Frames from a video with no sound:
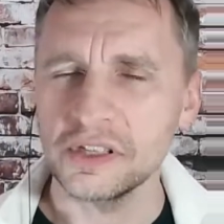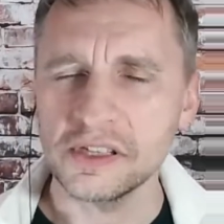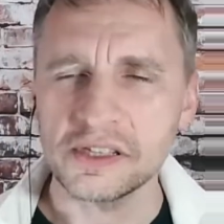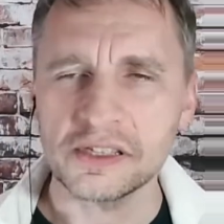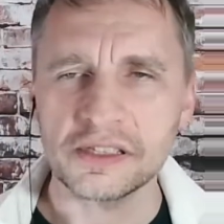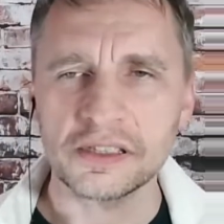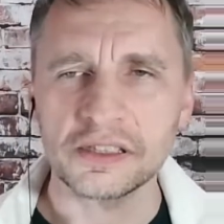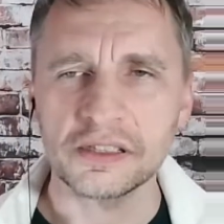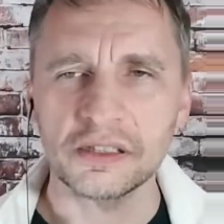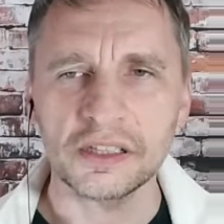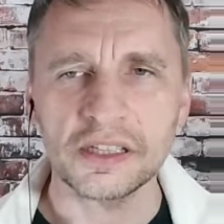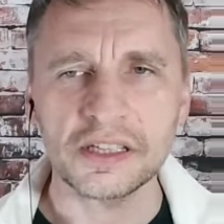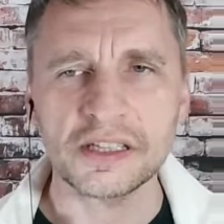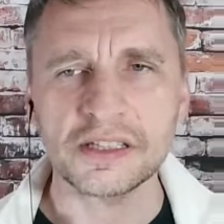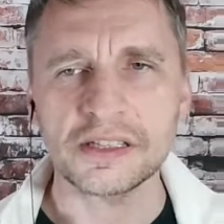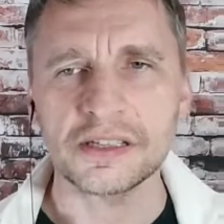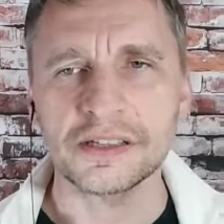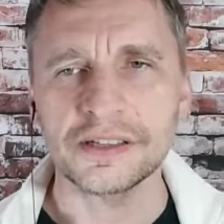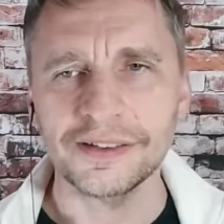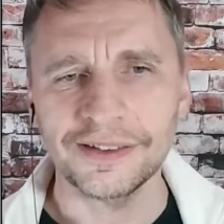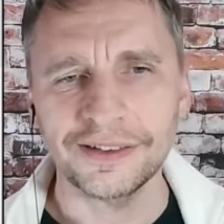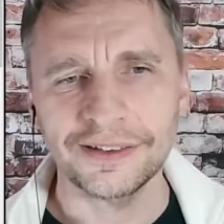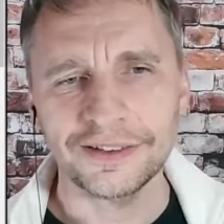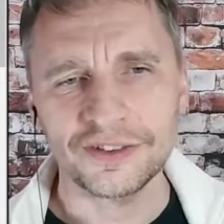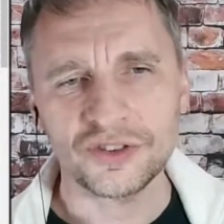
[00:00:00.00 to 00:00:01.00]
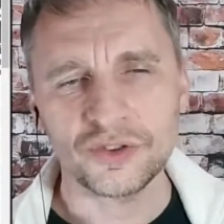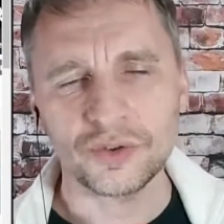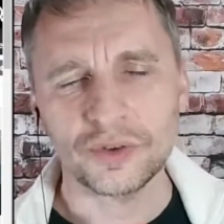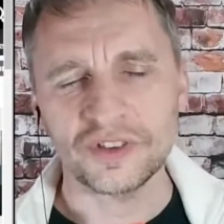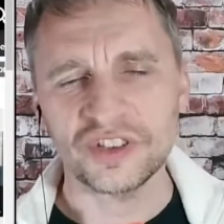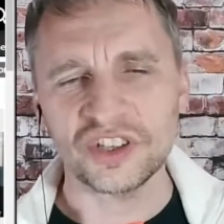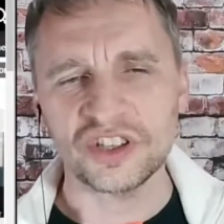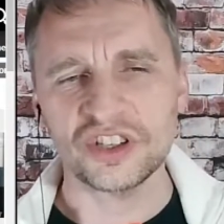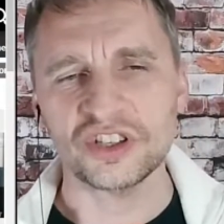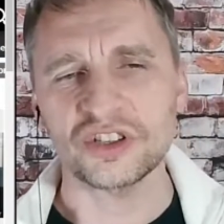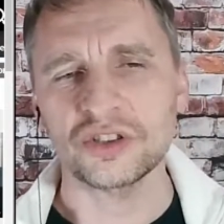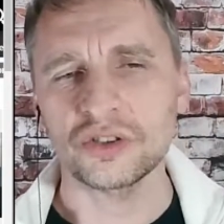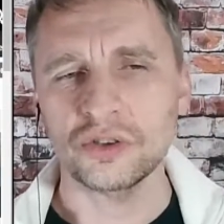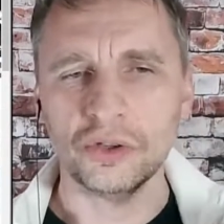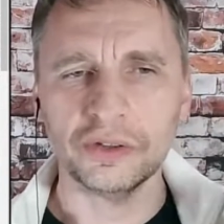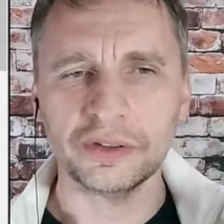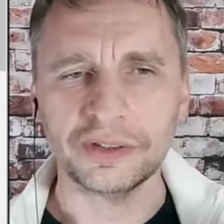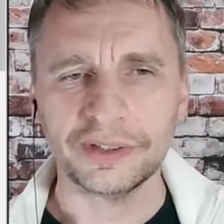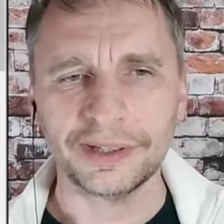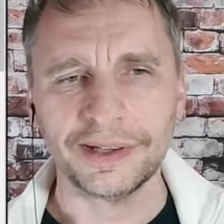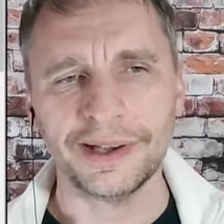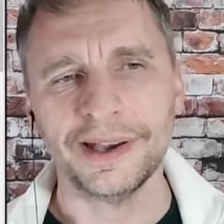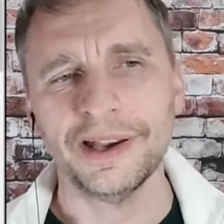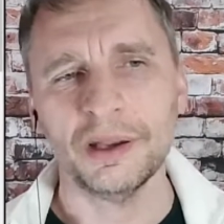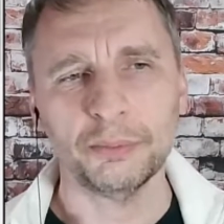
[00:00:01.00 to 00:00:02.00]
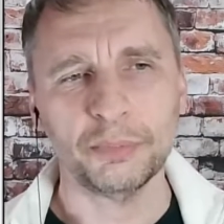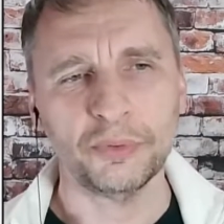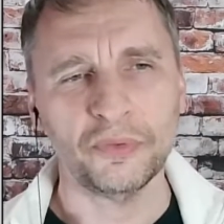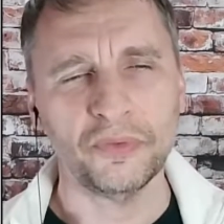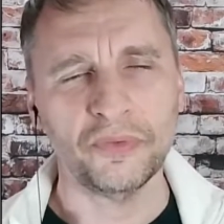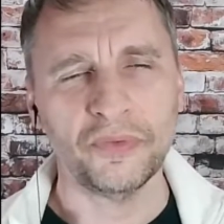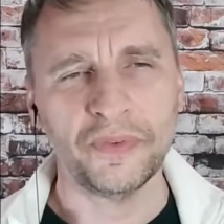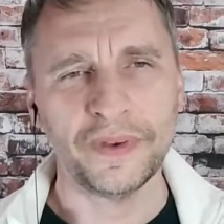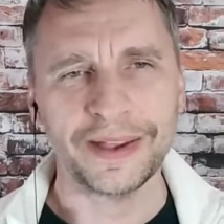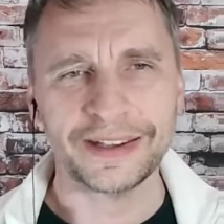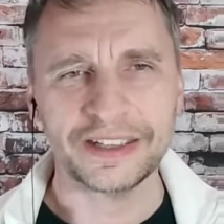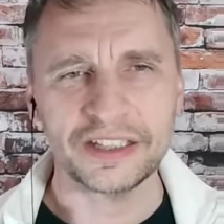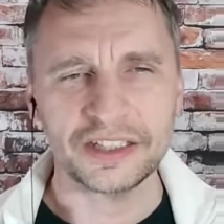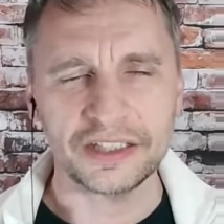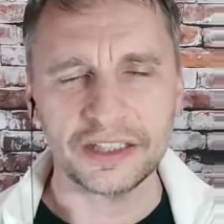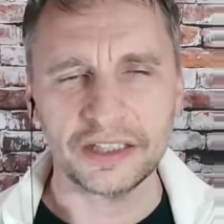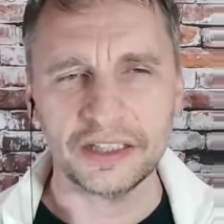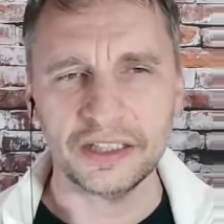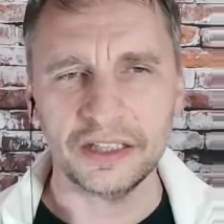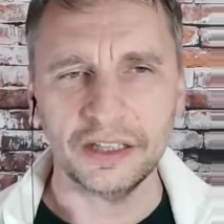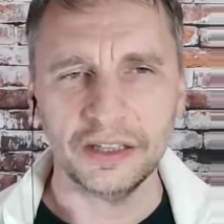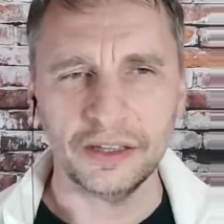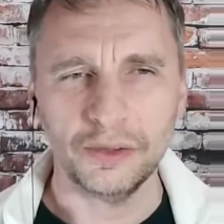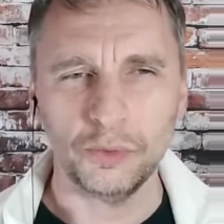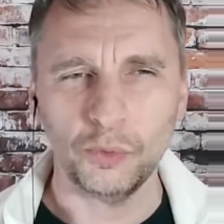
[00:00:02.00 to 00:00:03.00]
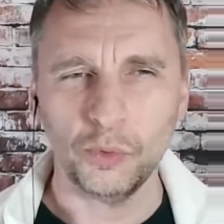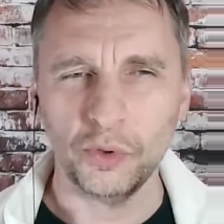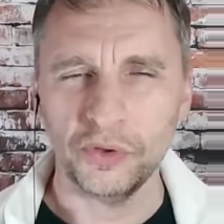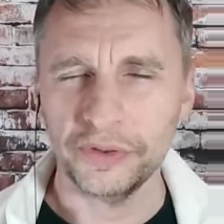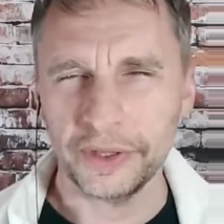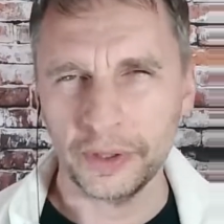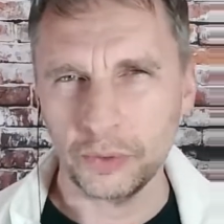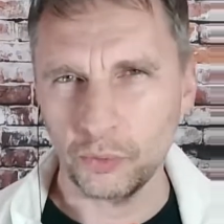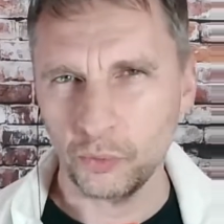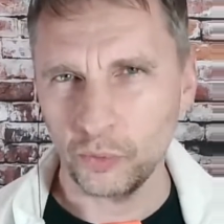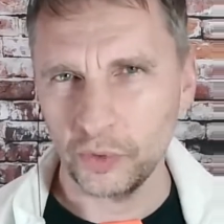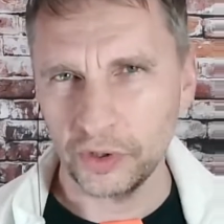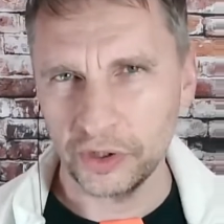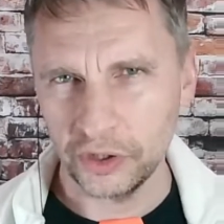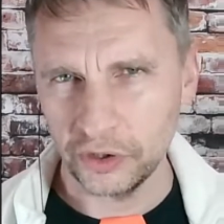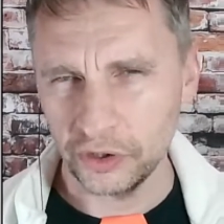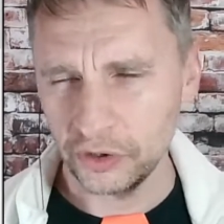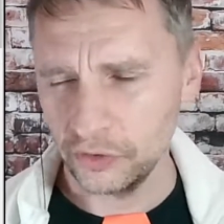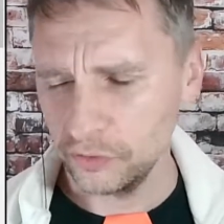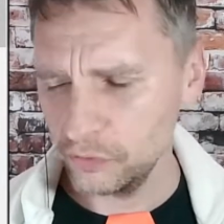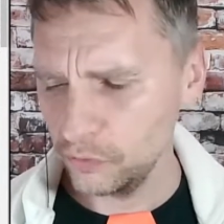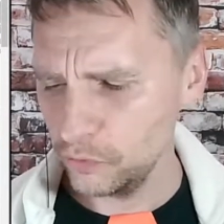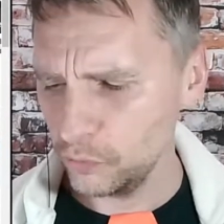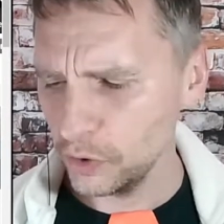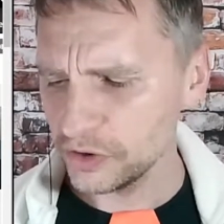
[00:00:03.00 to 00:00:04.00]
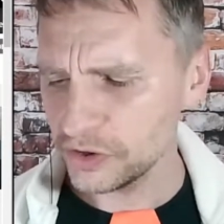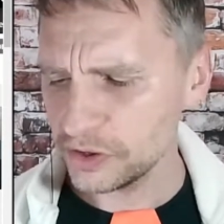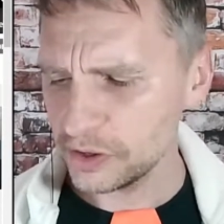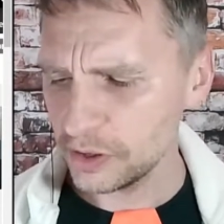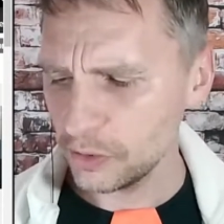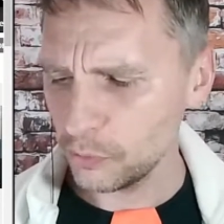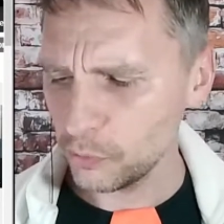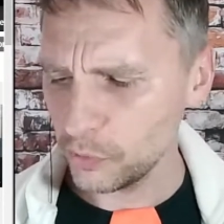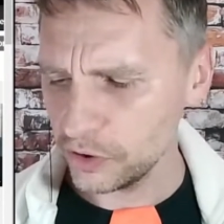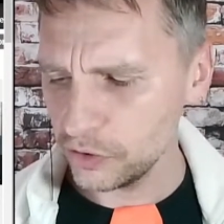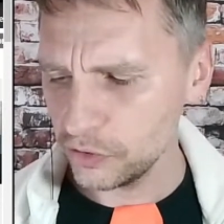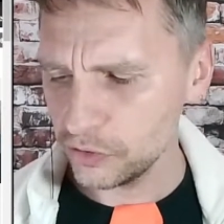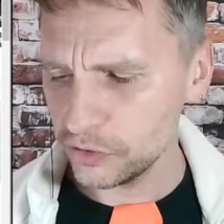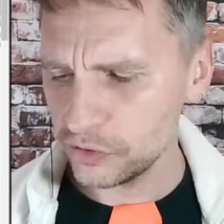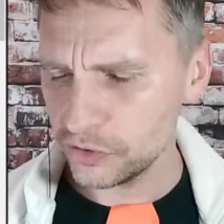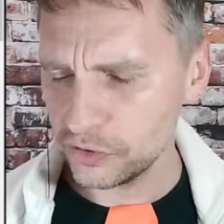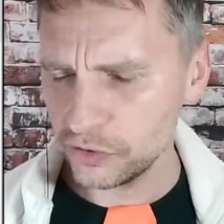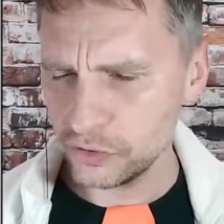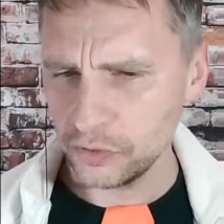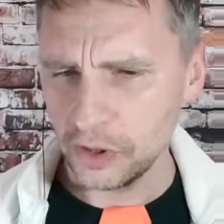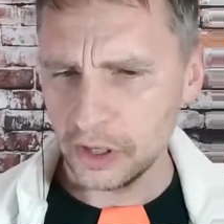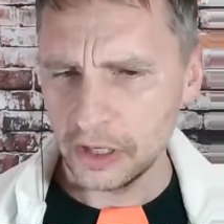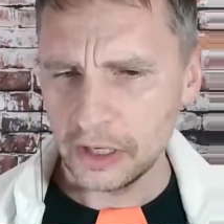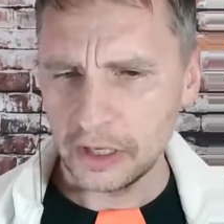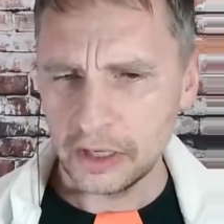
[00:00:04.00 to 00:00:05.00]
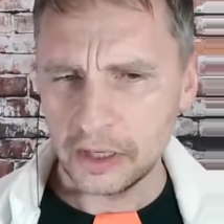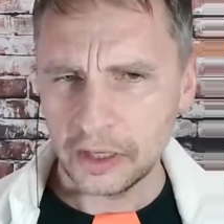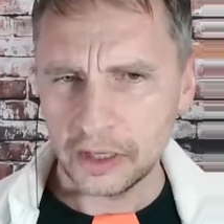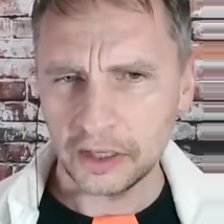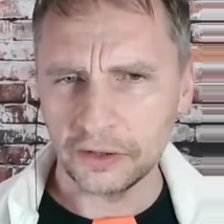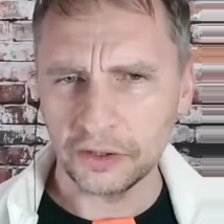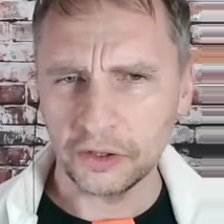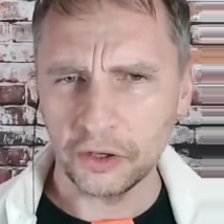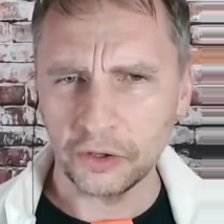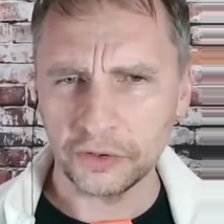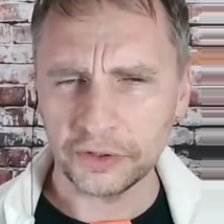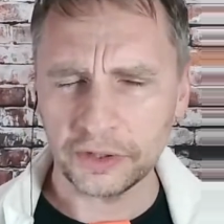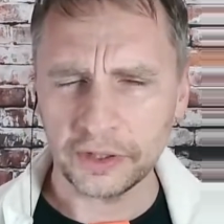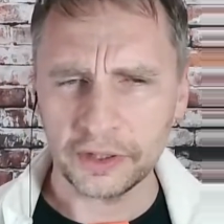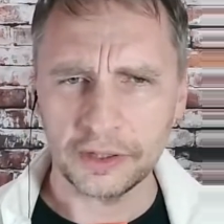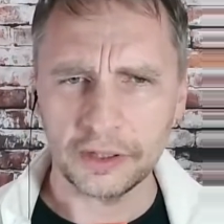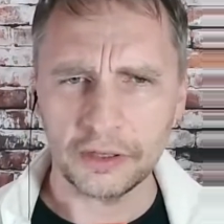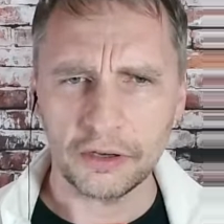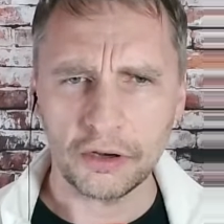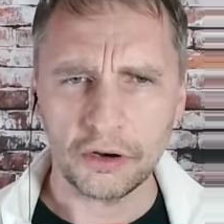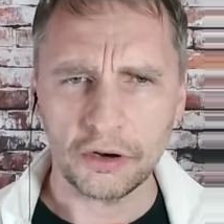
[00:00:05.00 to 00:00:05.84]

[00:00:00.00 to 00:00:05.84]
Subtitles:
It's a traditional type of vaccine, the ones that we're used to, not an